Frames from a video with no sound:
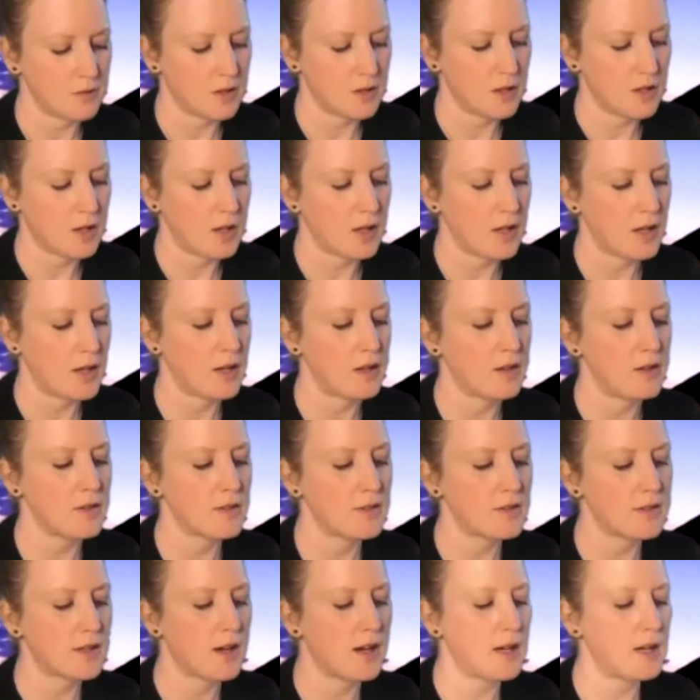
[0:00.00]
Hear the
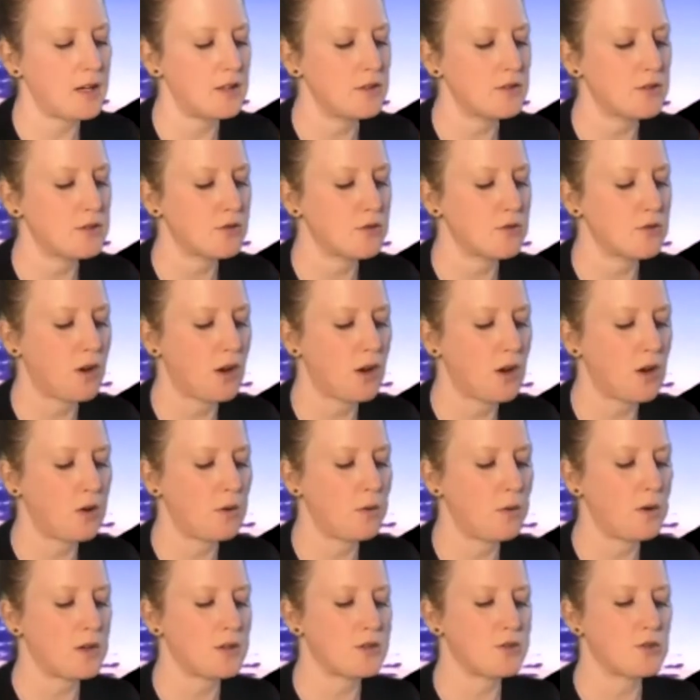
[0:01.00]
silence
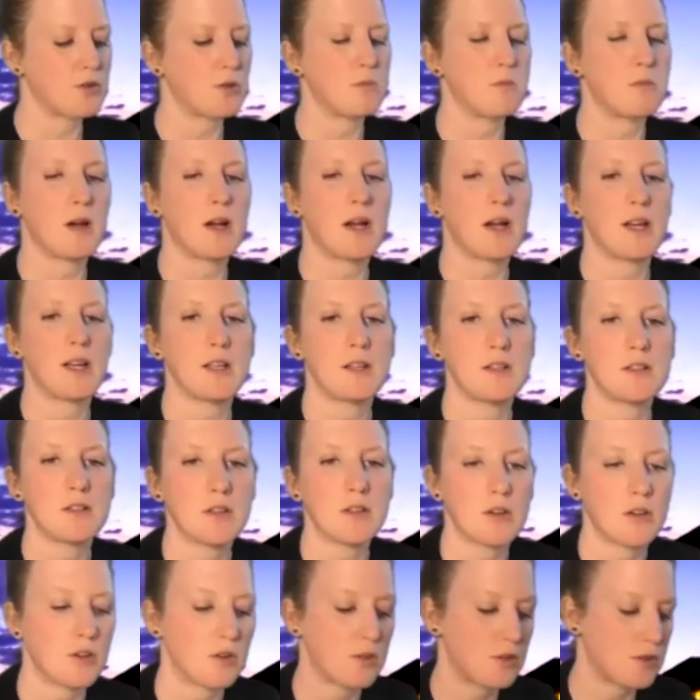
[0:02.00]
grow as your mind
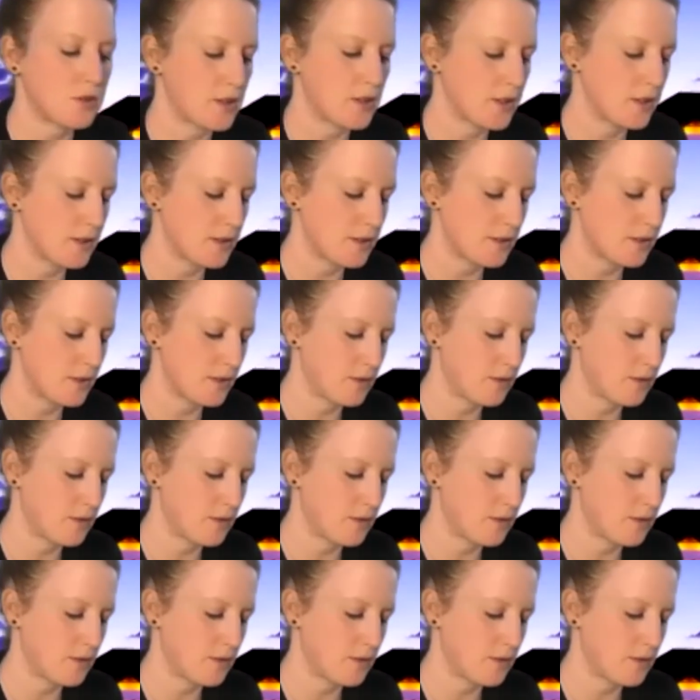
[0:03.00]
hushes.